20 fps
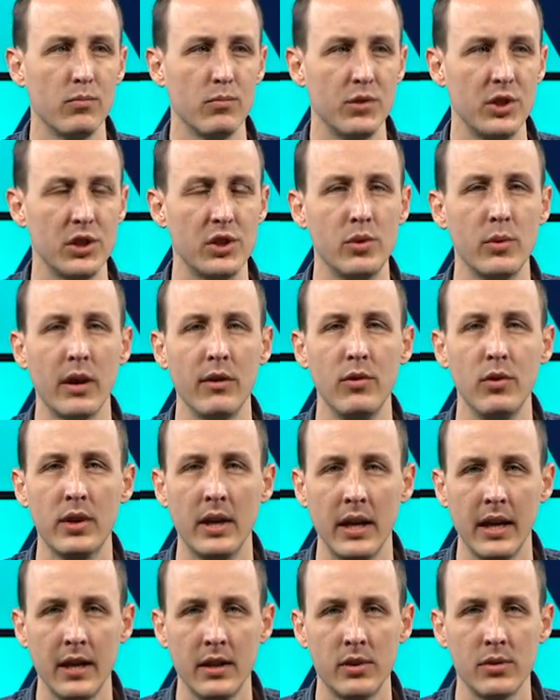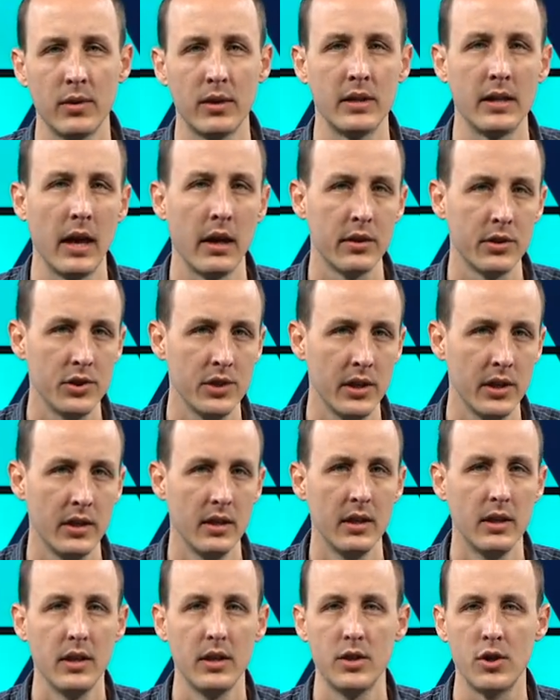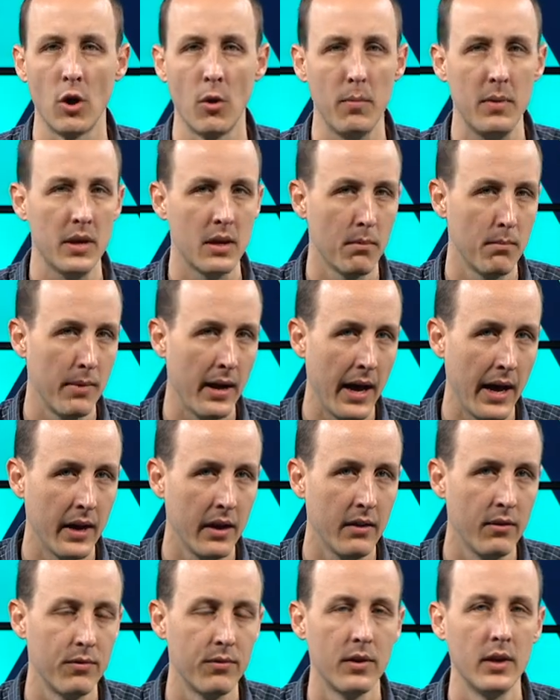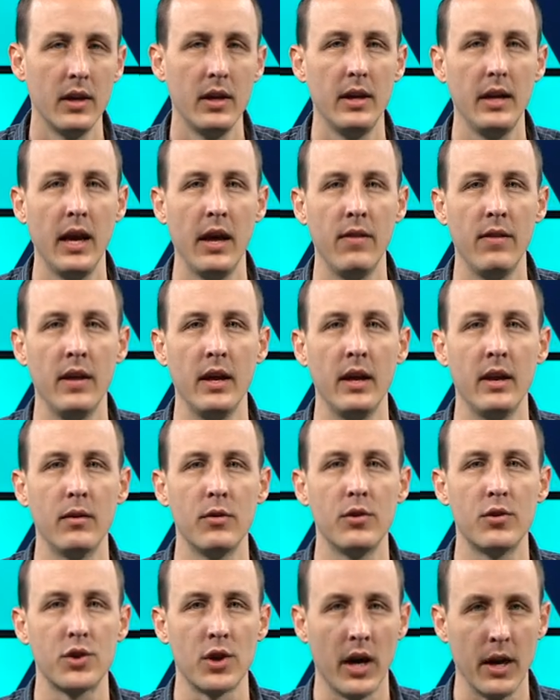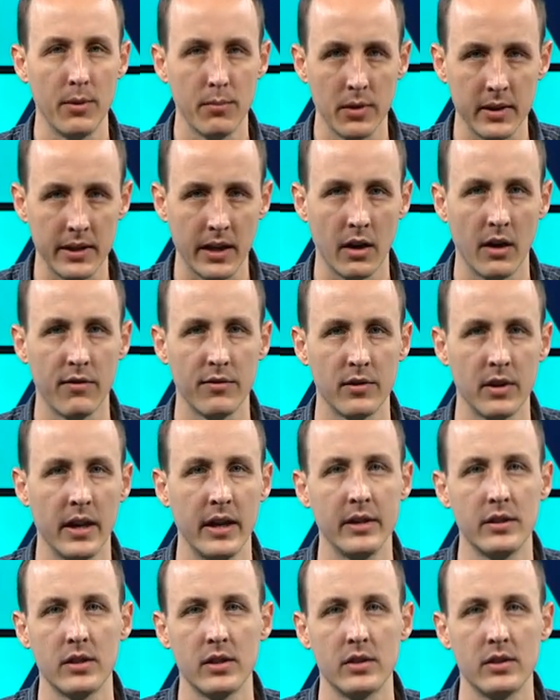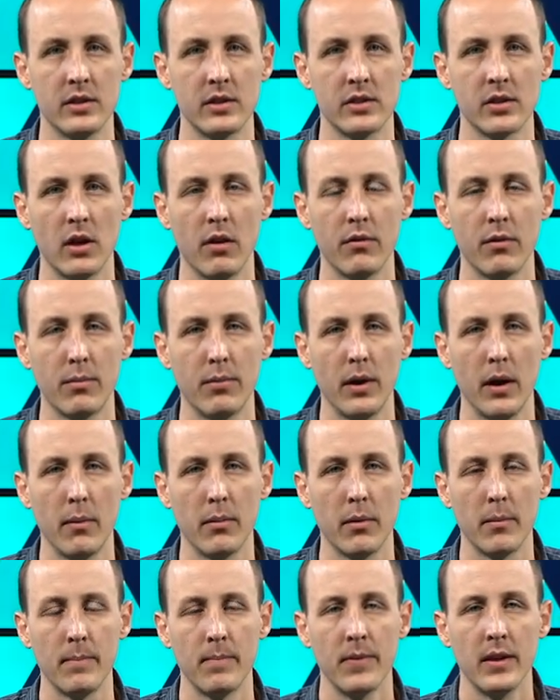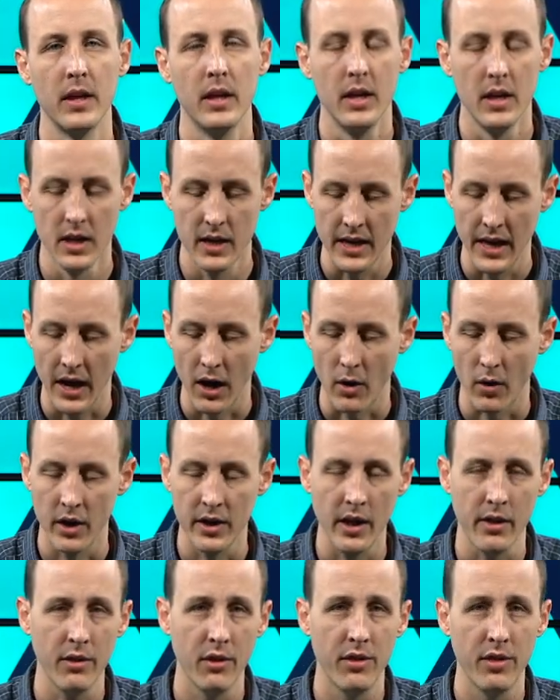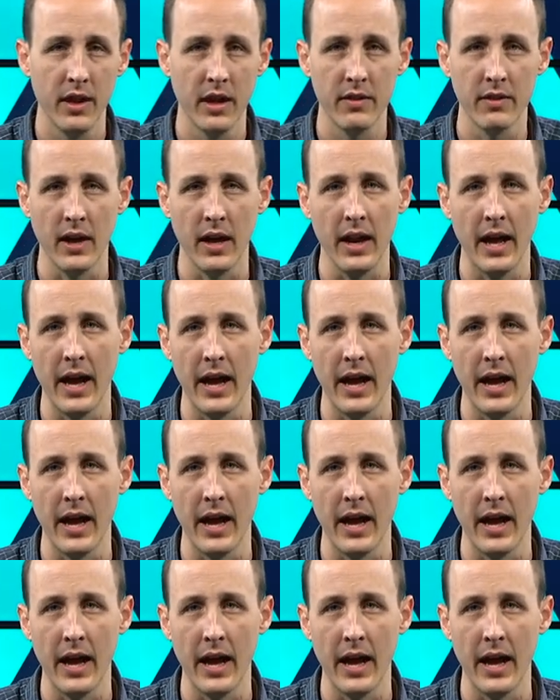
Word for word: just do whatever you can to acknowledge it. Don't be combative, and then try and bring that offline to, to solve the problem. Now, another thing that